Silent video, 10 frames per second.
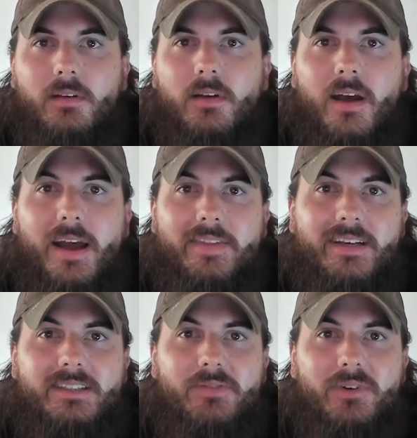Alright,
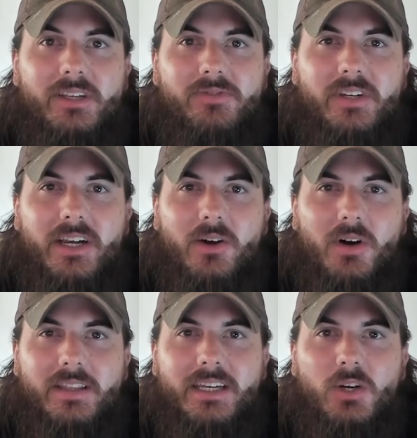that's it for this video
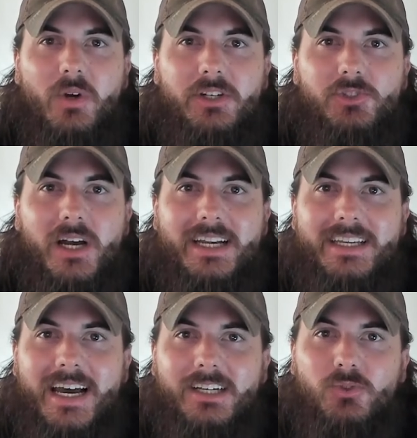on the quick dry
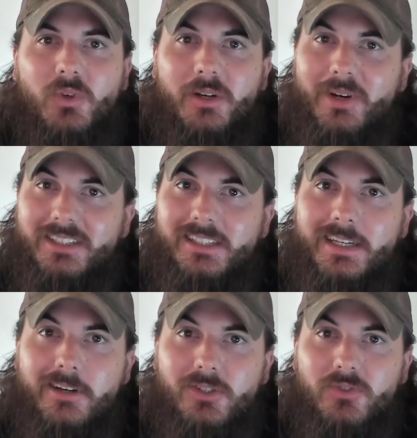dash RunAmoc
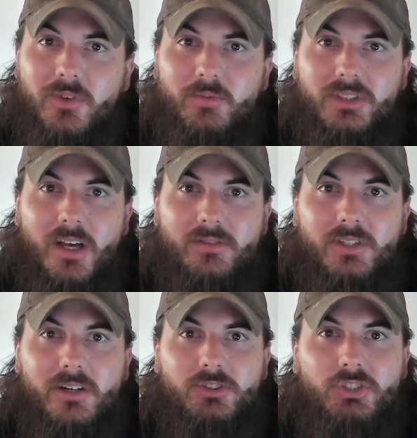sneakers from
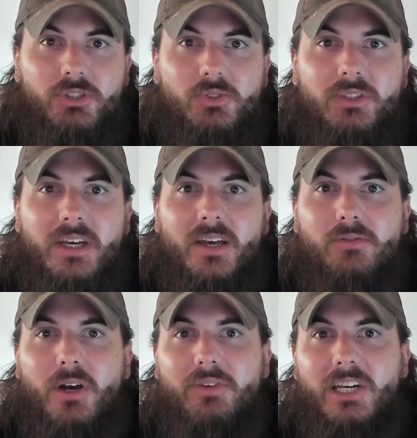Softstar Shoes.
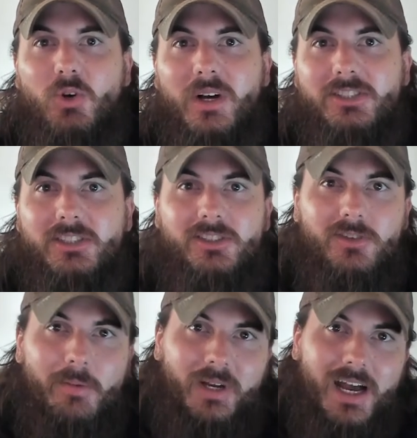If you have any questions,
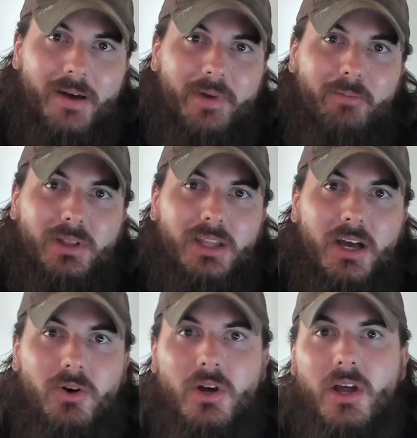drop a comment
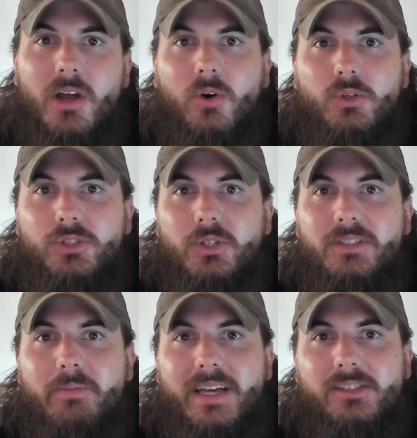below or shoot
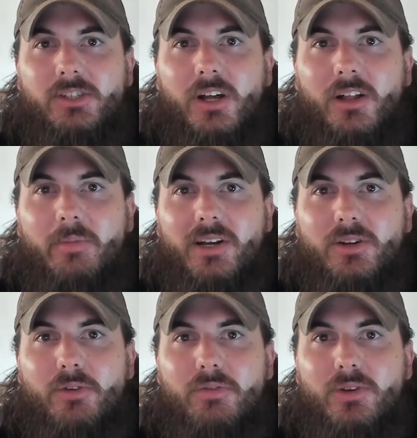us a message at All
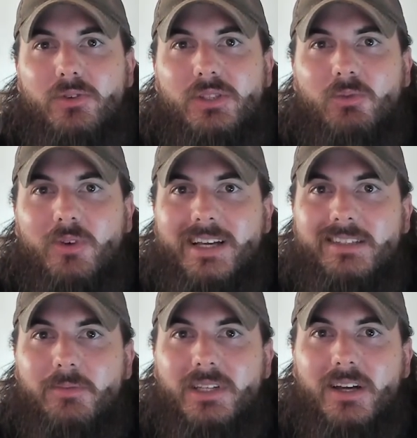American Reviews and write
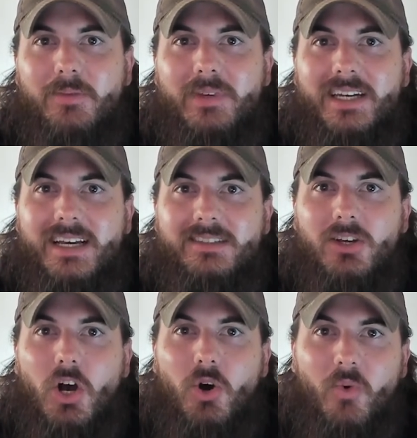something up. And as
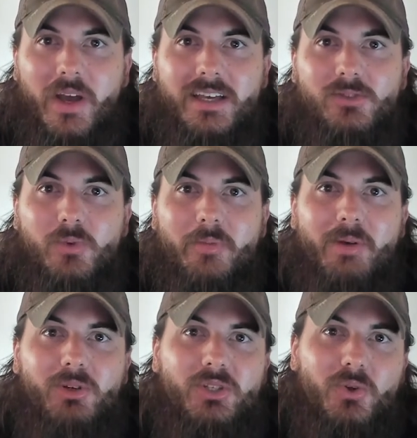always,
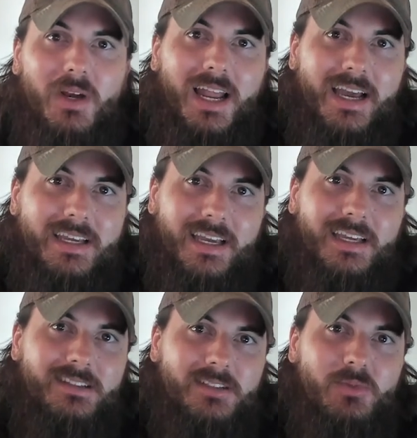remember to like
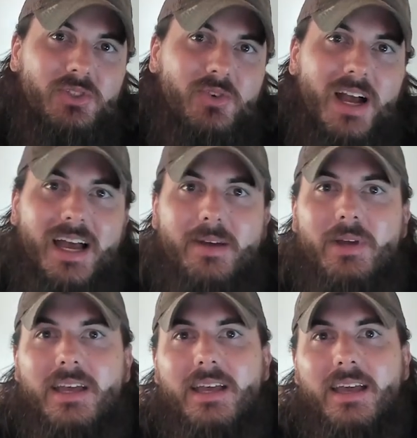and subscribe.
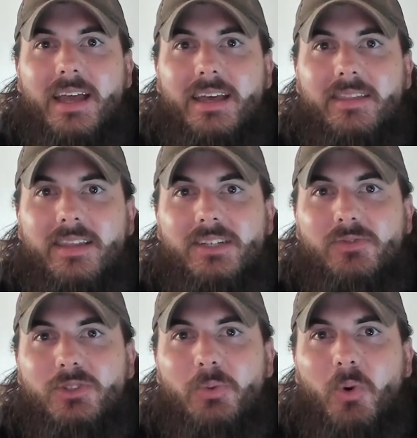And thanks
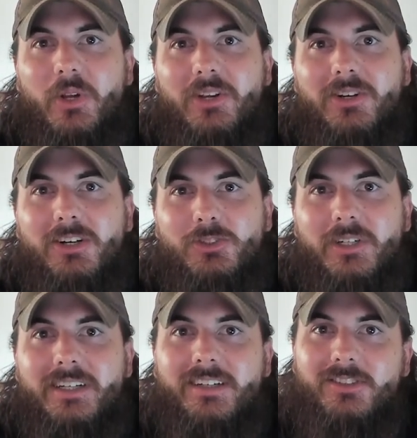for supporting your
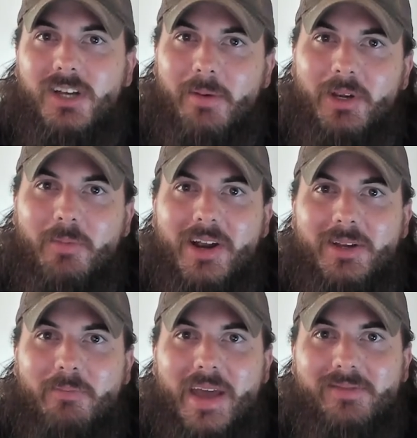country and shopping
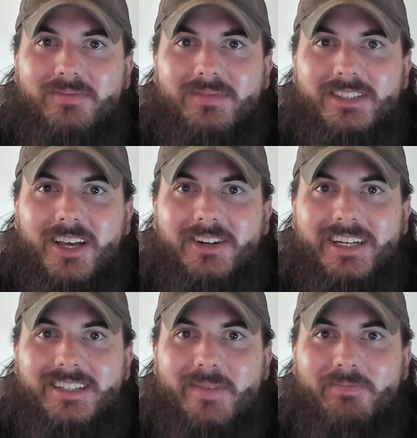American made. See y'all
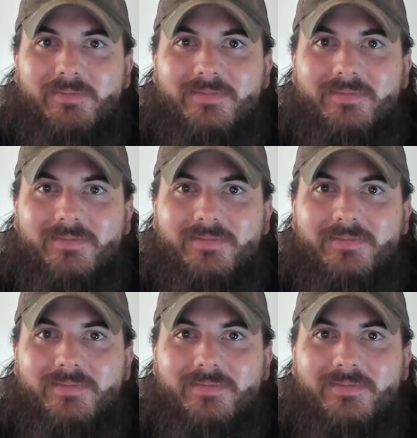next time.